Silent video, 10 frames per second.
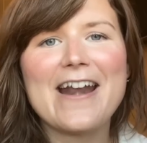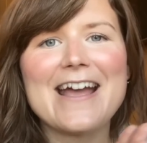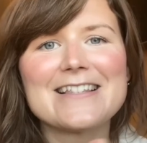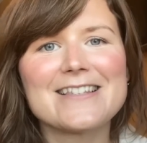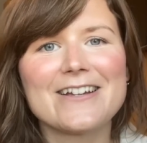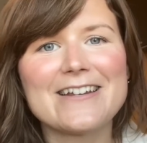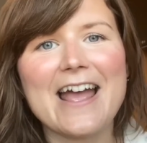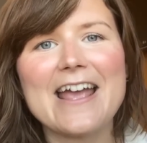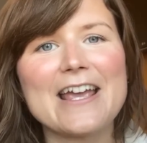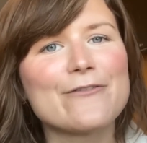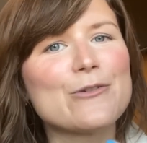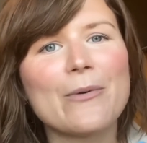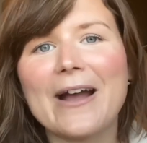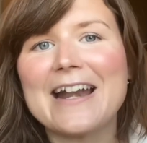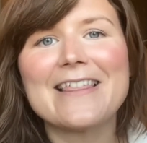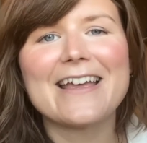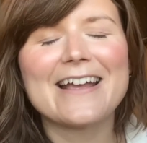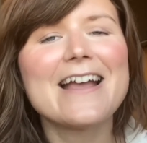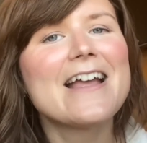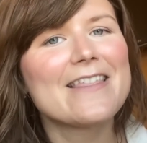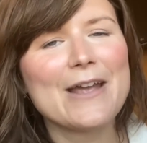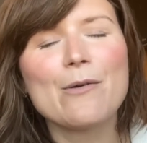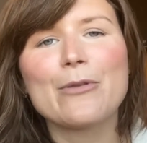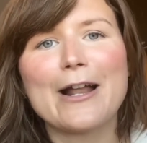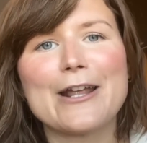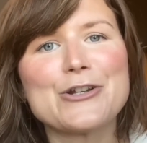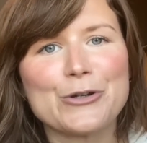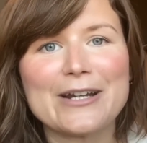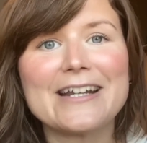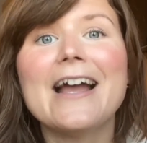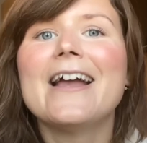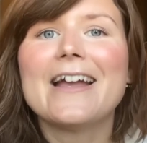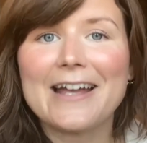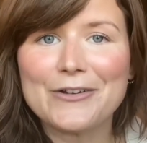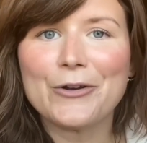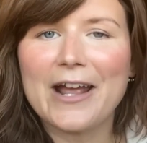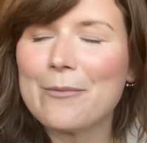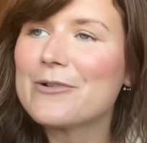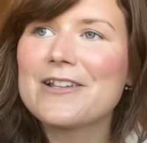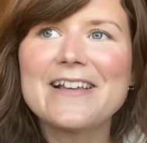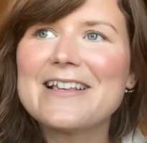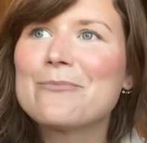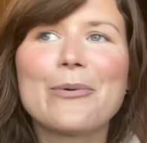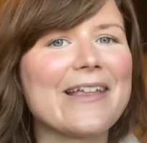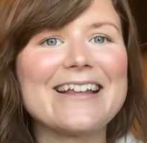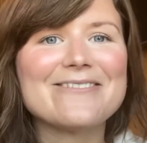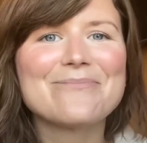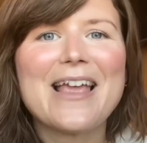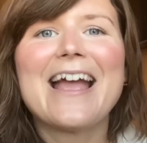to Sunday, if you buy anything, they will plant a tree in your name, which I think is brilliant.